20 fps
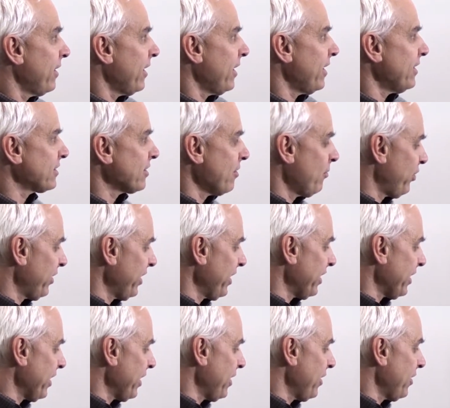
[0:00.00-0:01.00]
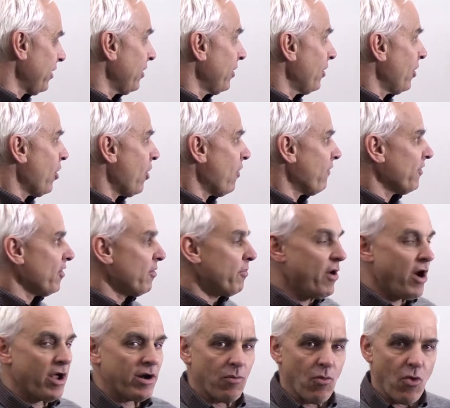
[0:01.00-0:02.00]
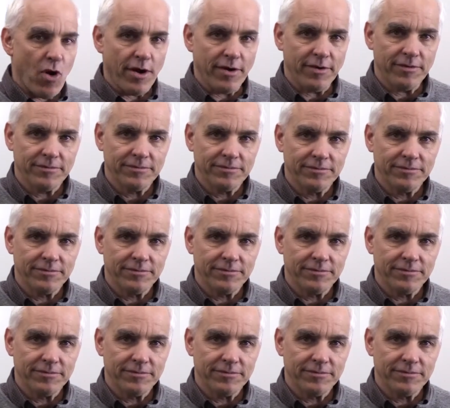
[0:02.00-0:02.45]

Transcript: is completely over the bottom one?